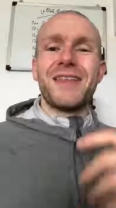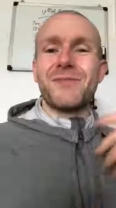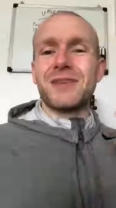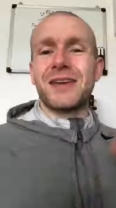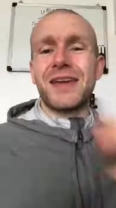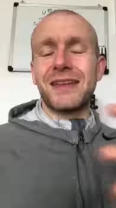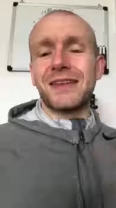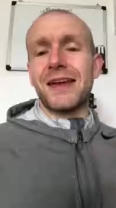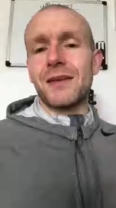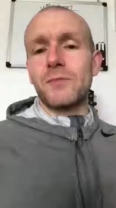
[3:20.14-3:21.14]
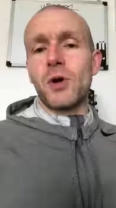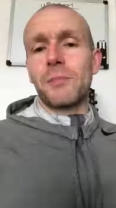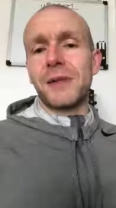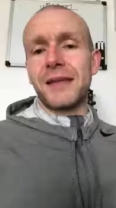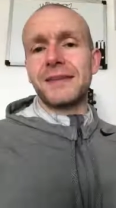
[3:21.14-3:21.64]
And then we can get together and put
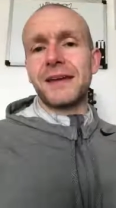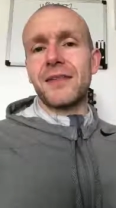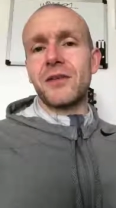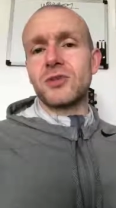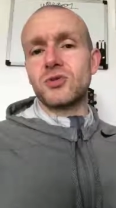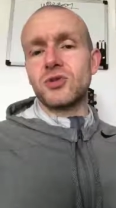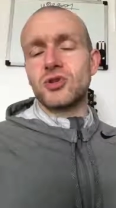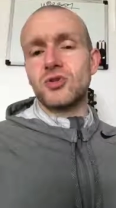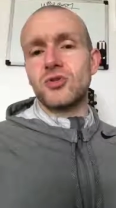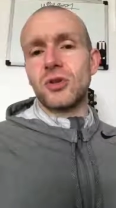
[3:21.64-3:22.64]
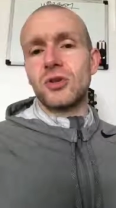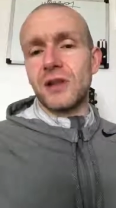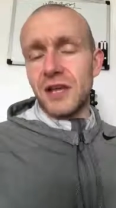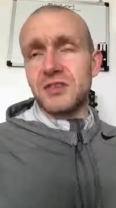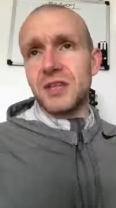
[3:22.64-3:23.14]
a plan together that suits you and
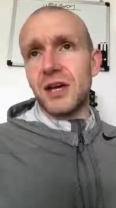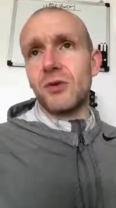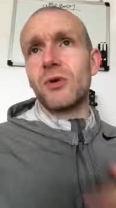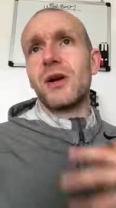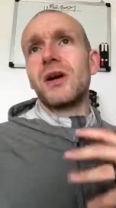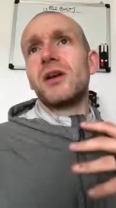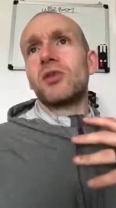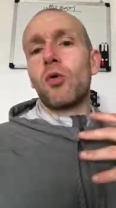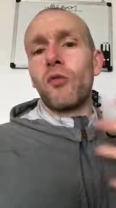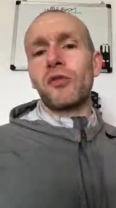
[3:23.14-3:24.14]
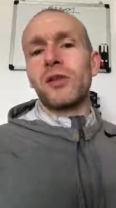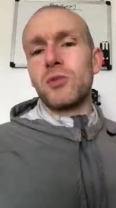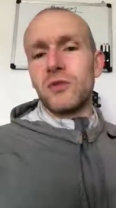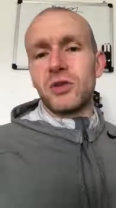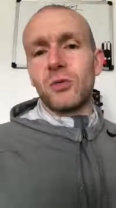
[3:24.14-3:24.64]
your lifestyle to hopefully
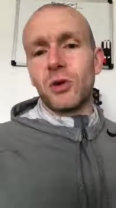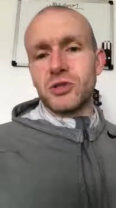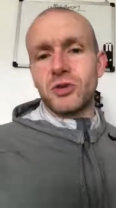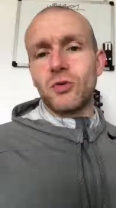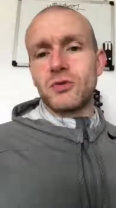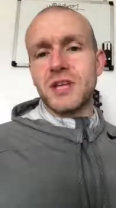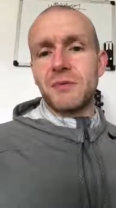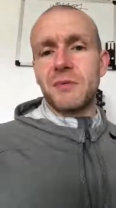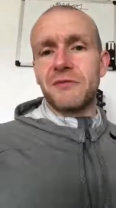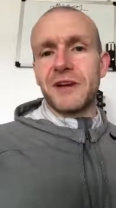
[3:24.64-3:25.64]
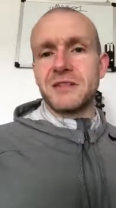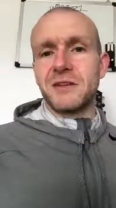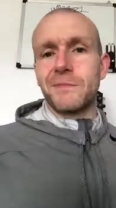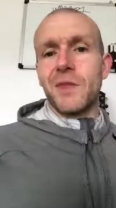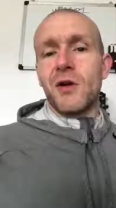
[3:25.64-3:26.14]
move you towards your goals that wee bit
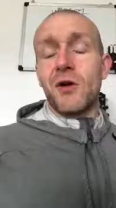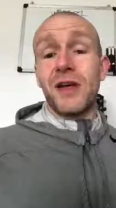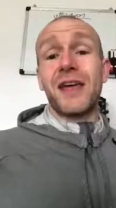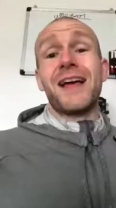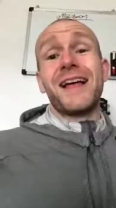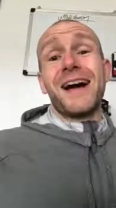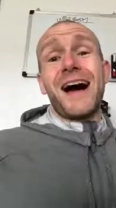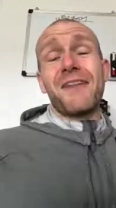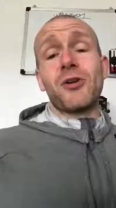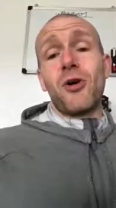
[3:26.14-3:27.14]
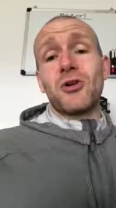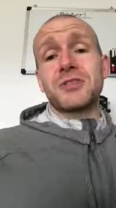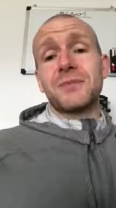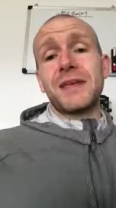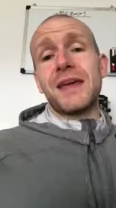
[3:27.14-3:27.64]
faster. All right. Have an
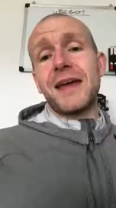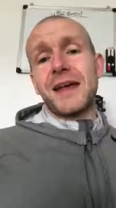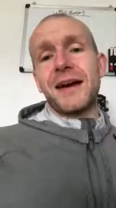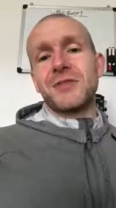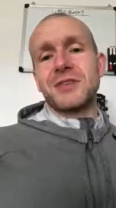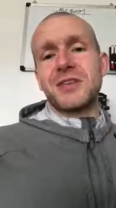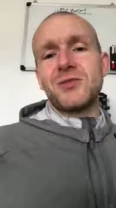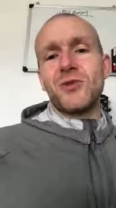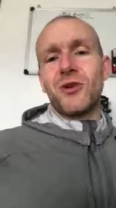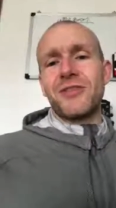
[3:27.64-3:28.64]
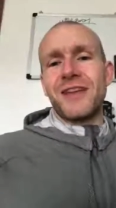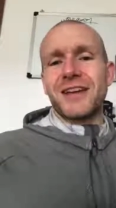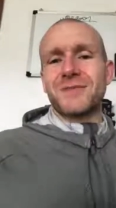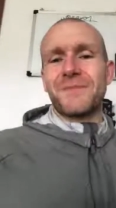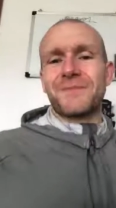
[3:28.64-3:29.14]
awesome day and I'll see you on the
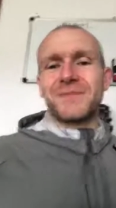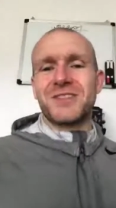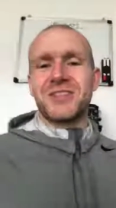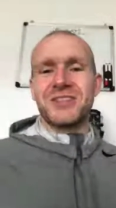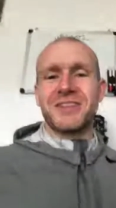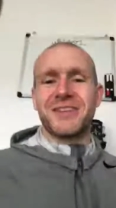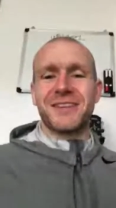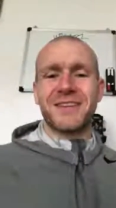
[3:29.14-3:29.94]
next one. Cheers.